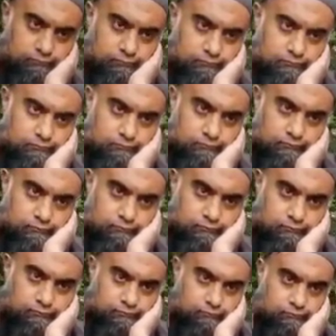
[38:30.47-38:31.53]

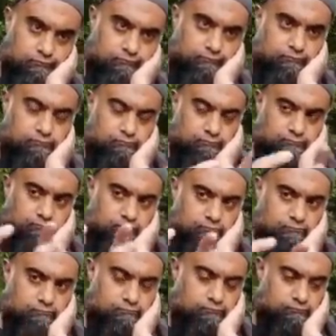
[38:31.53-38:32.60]

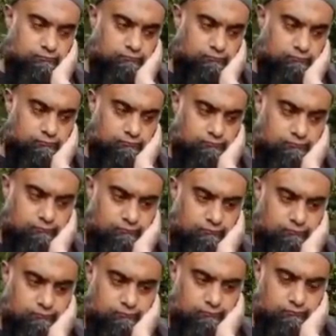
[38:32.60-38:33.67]

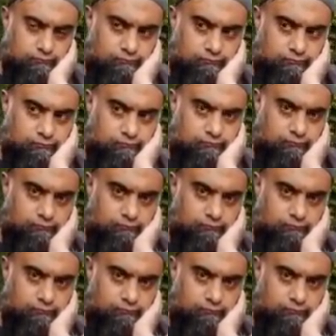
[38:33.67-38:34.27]
[no speech]